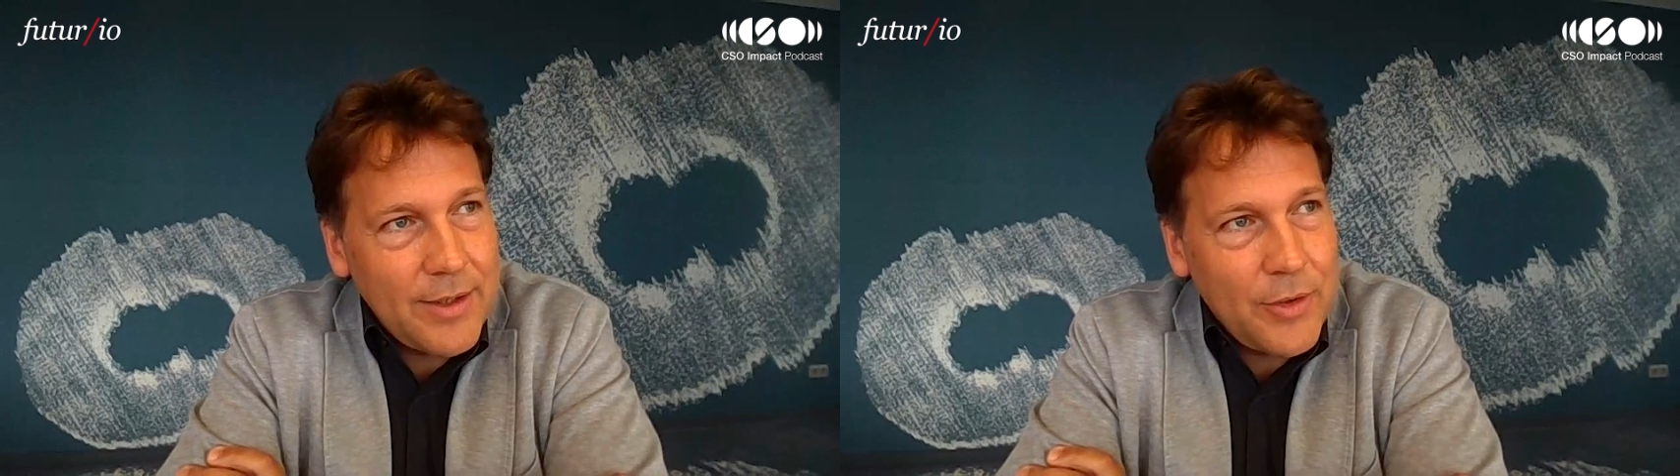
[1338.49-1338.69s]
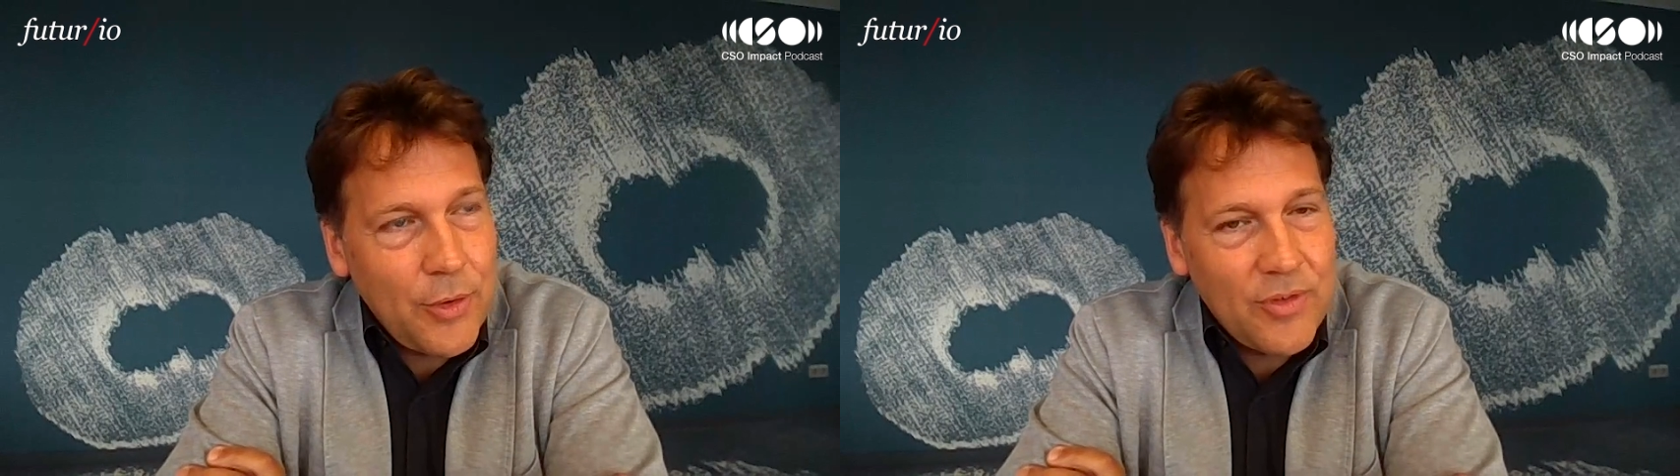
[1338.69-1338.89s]

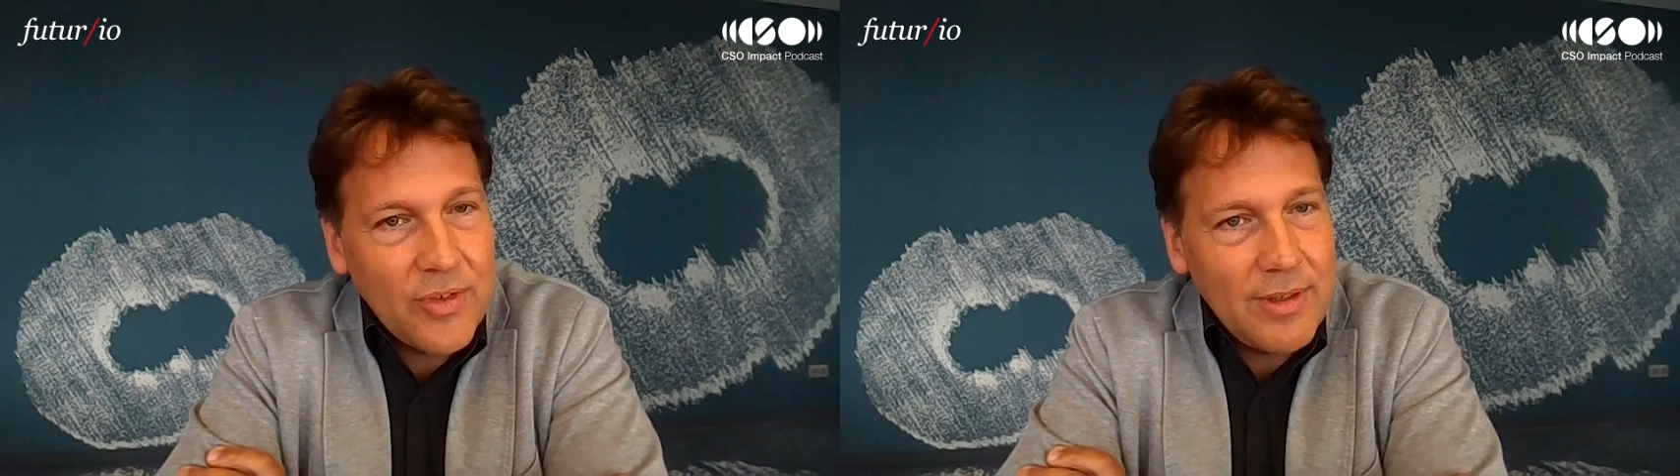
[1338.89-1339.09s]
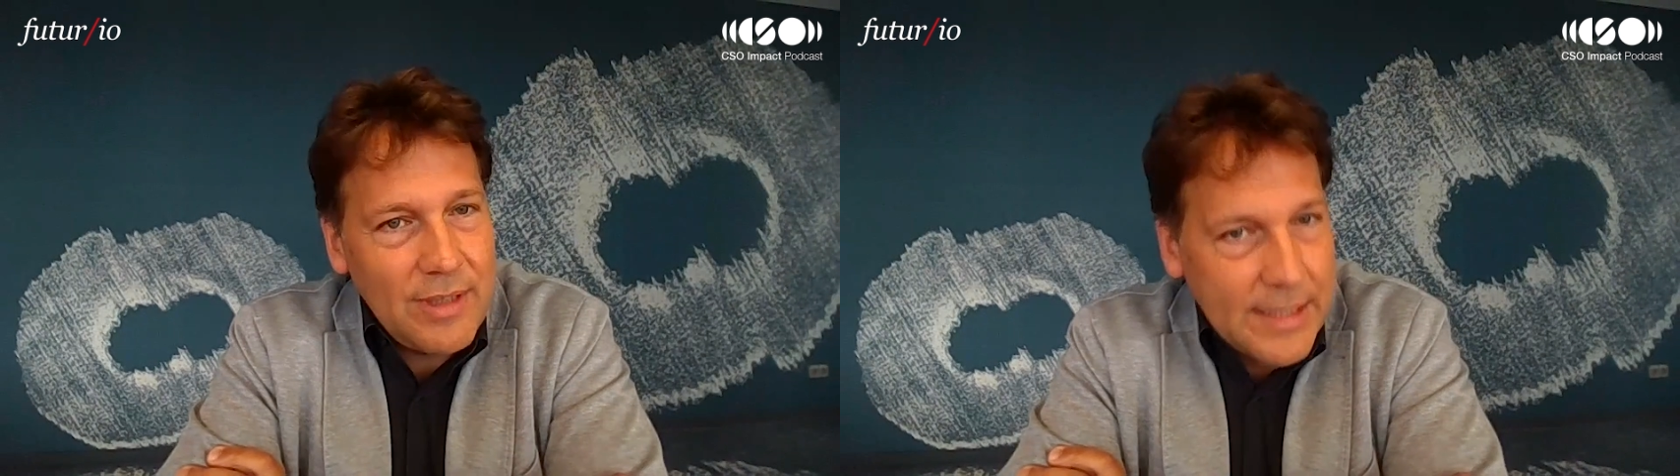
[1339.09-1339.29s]
a good
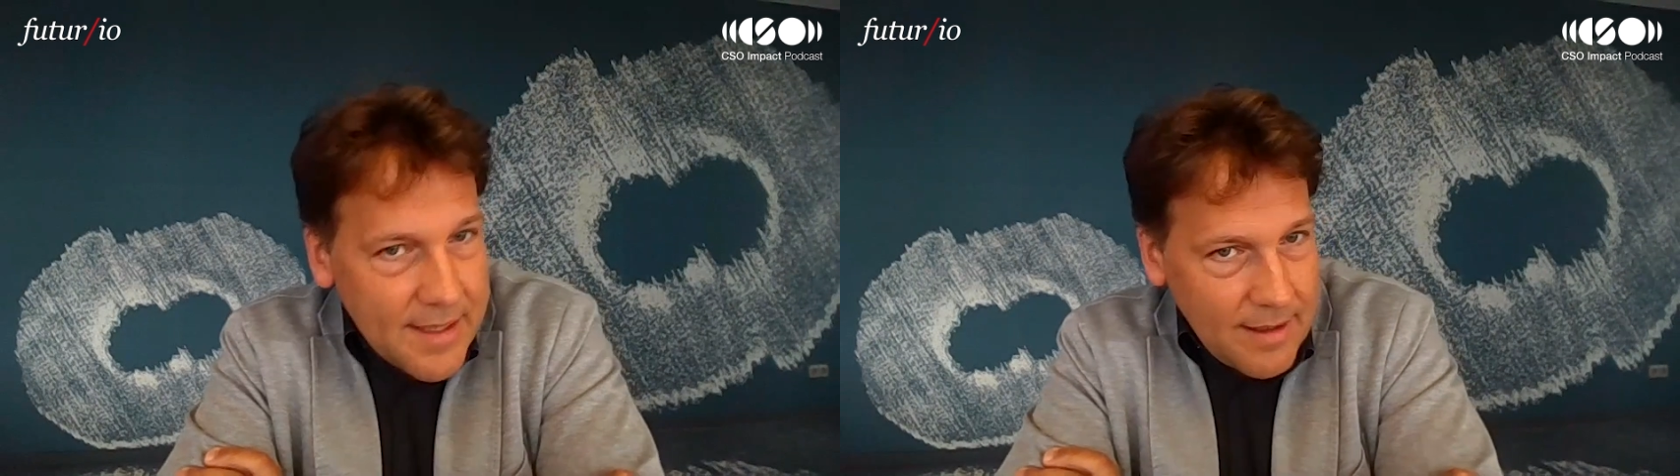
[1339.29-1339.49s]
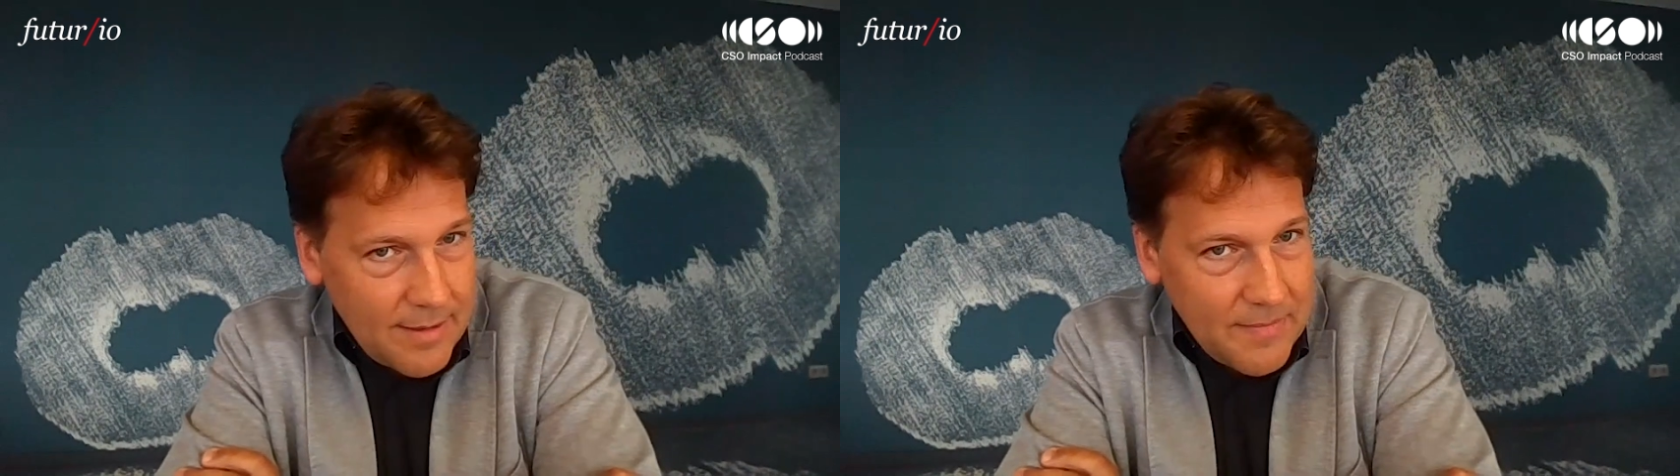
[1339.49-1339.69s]

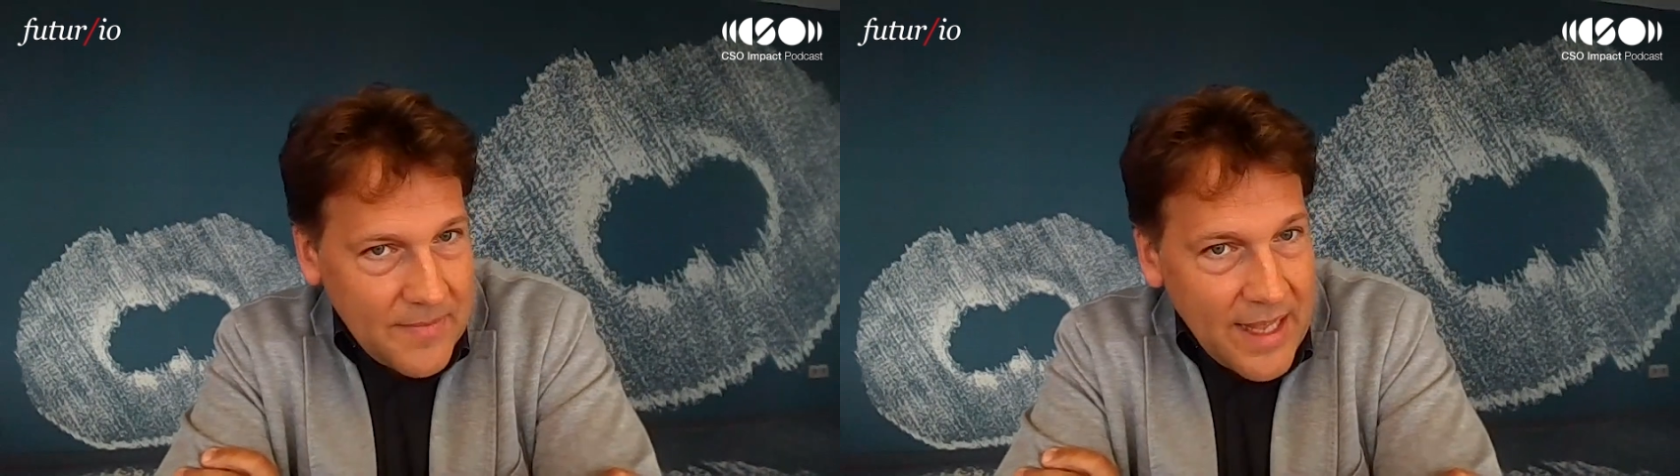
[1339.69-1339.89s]
listener.